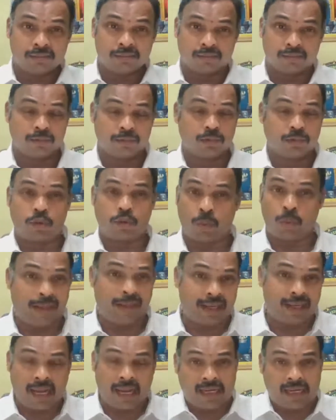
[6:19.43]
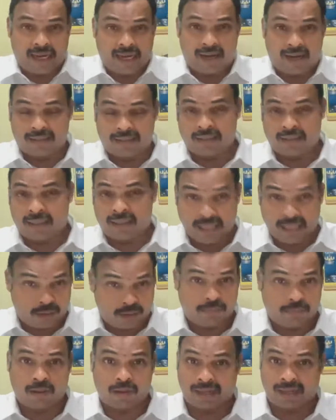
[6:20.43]
So we can't take kids
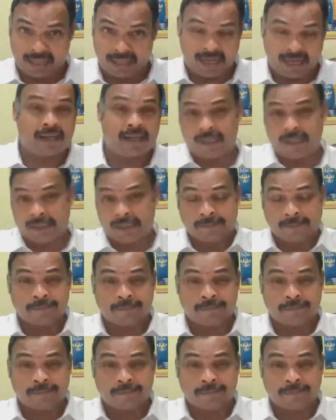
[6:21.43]
for granted.